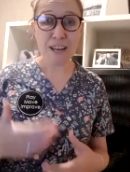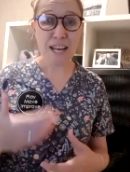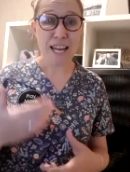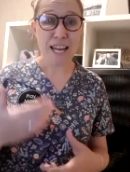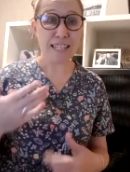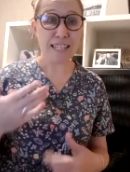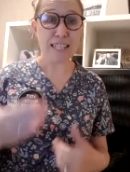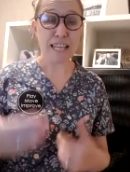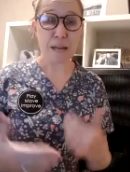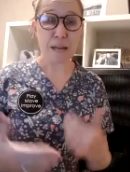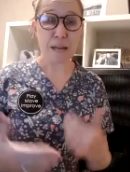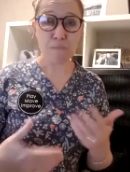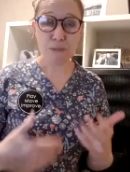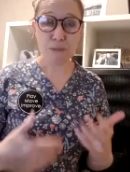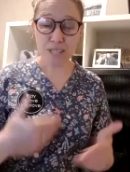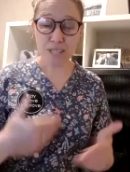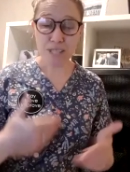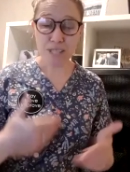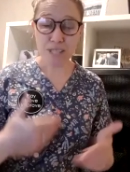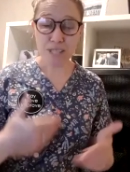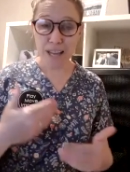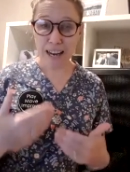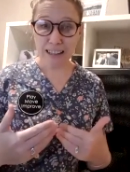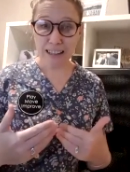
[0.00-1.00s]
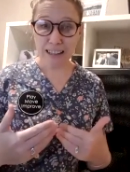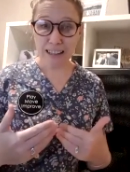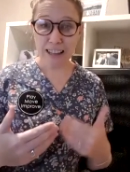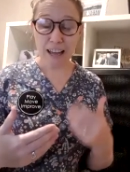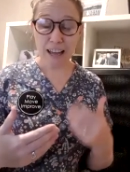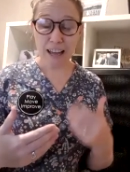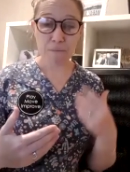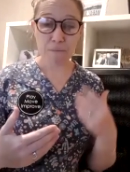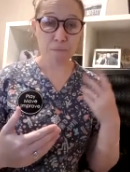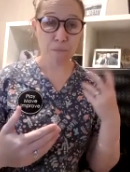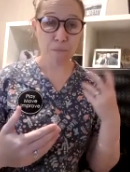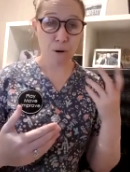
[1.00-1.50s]
It's imitating
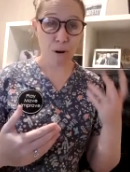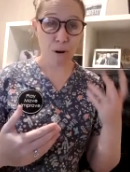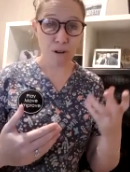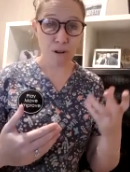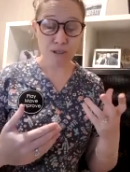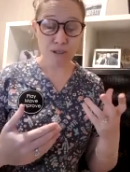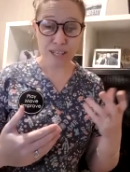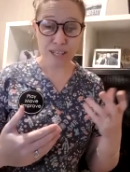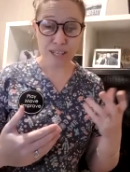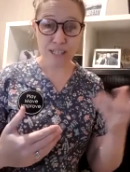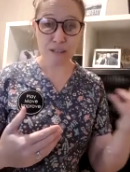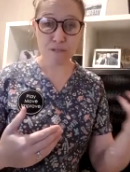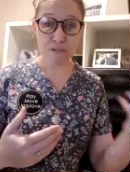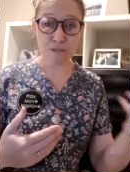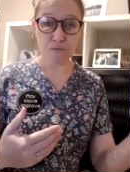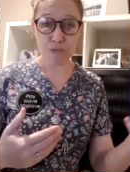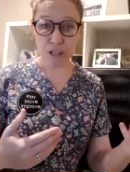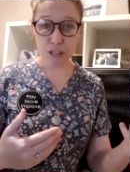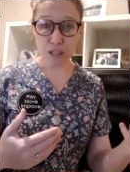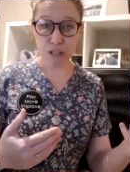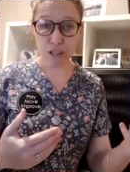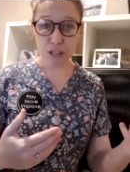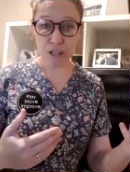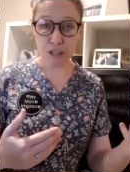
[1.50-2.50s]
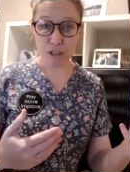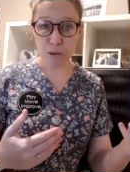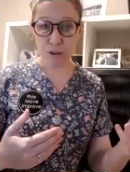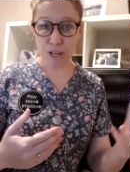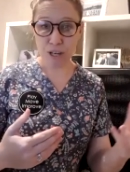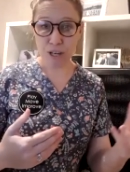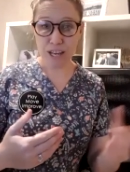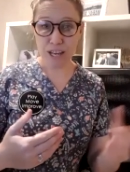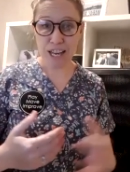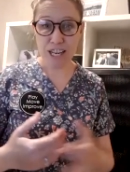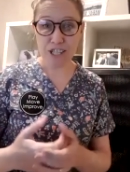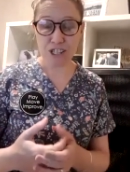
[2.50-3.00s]
that process of written
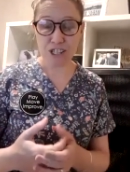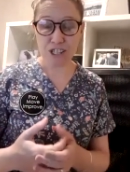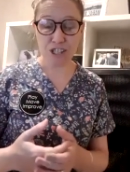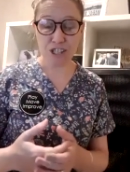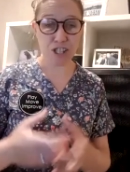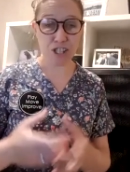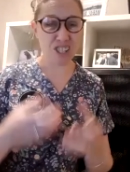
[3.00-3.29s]
communication.